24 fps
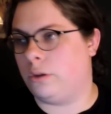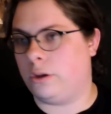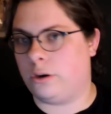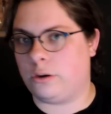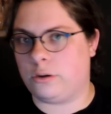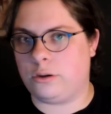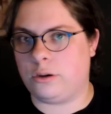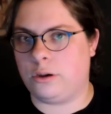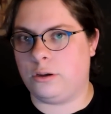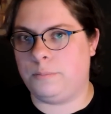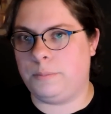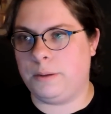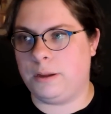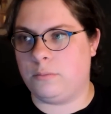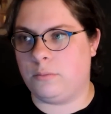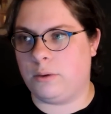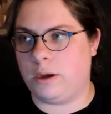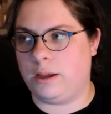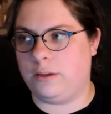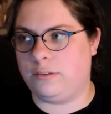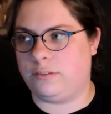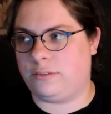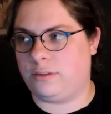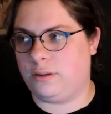There could be
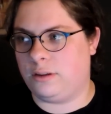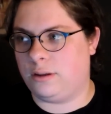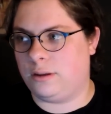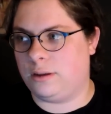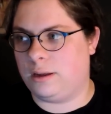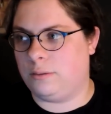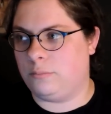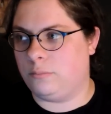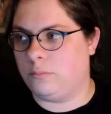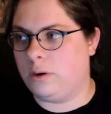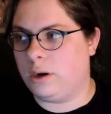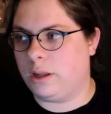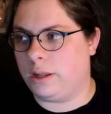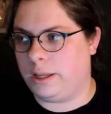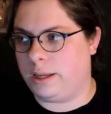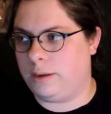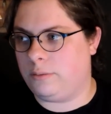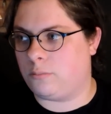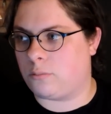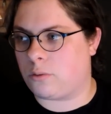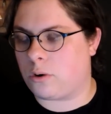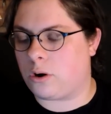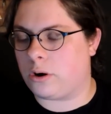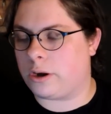ways to really
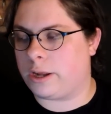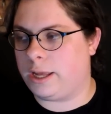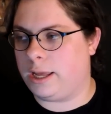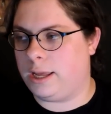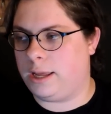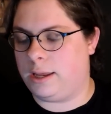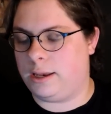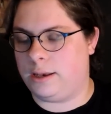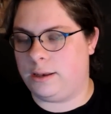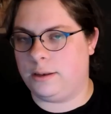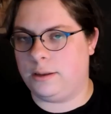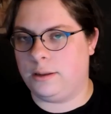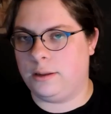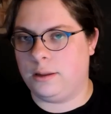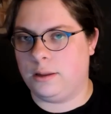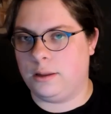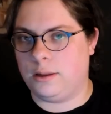work in